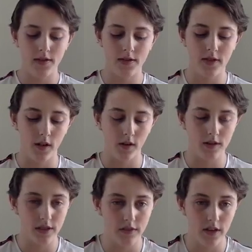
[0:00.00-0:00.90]
So I'll
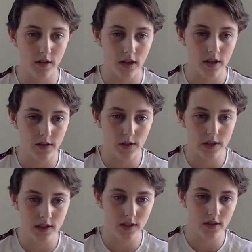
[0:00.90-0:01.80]
see if anyone has
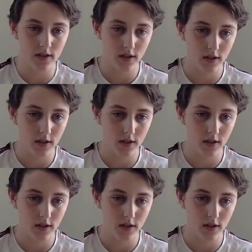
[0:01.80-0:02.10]
questions.